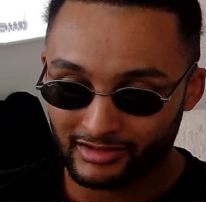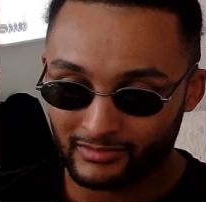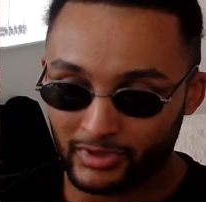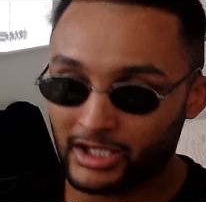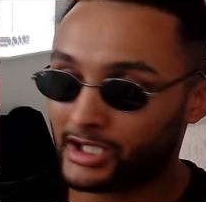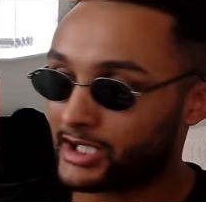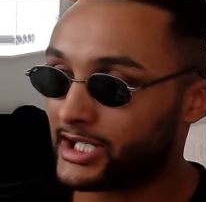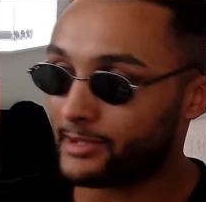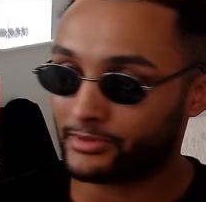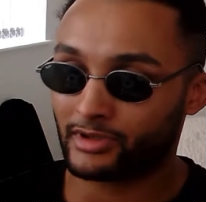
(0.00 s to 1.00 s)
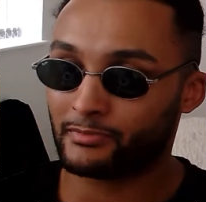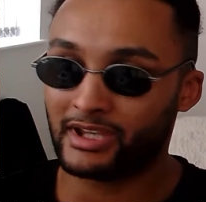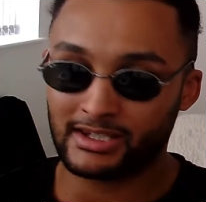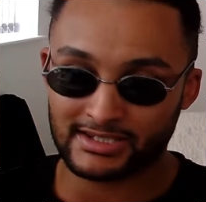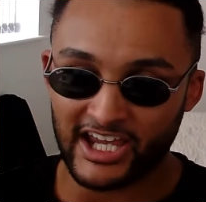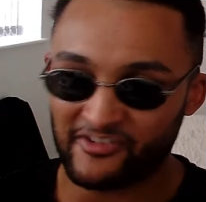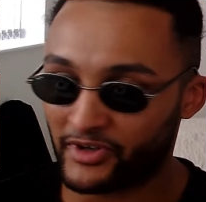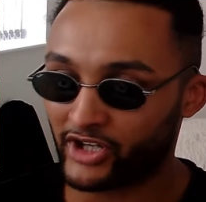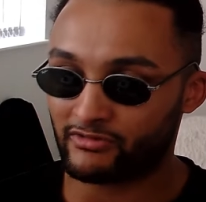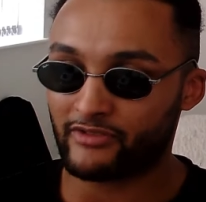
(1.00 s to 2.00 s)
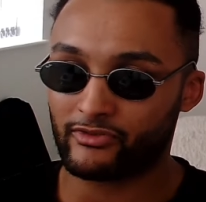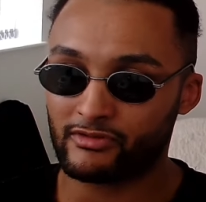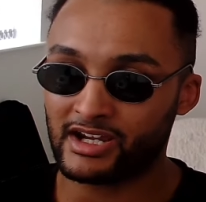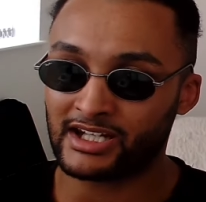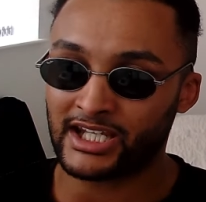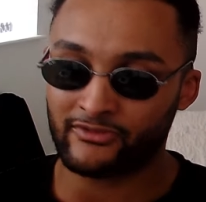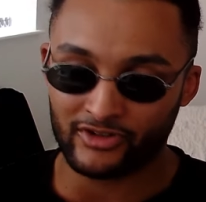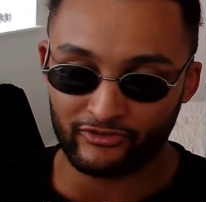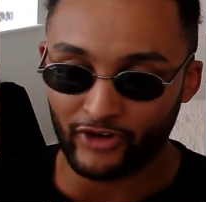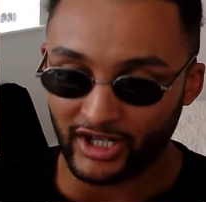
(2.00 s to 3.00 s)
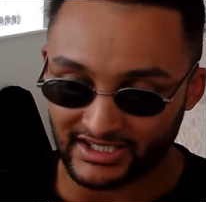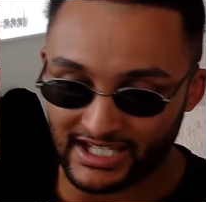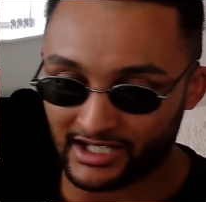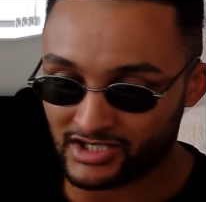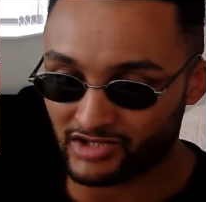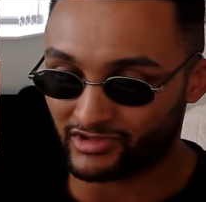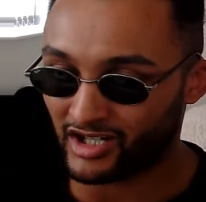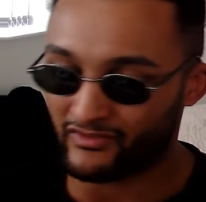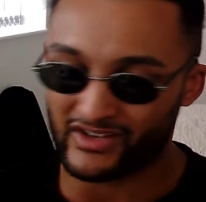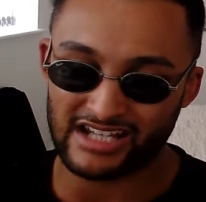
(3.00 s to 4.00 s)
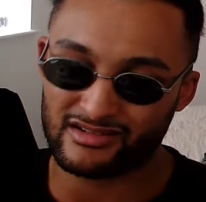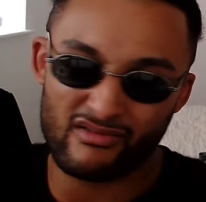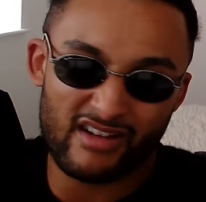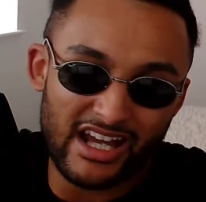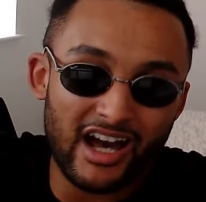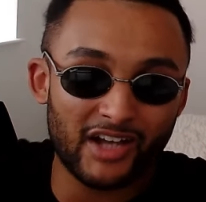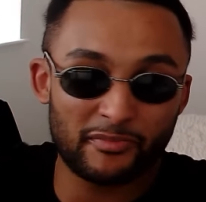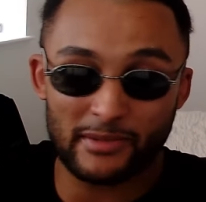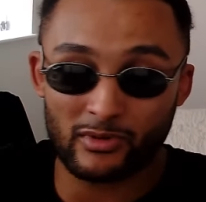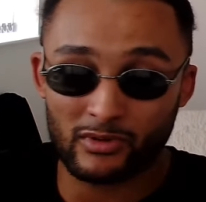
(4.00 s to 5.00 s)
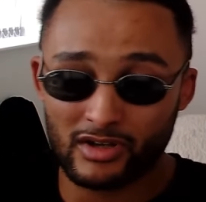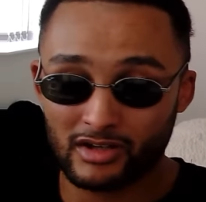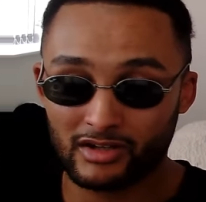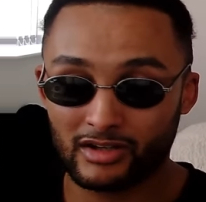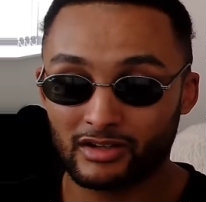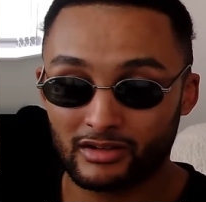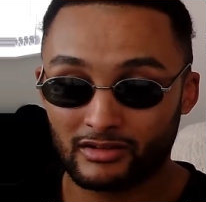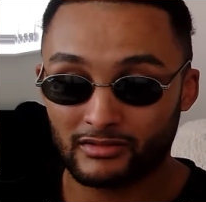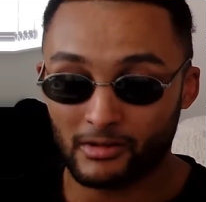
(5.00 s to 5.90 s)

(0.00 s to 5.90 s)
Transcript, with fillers: Being clipped and being saved by the referee and given 30 seconds to recover, that's not really hard, people. The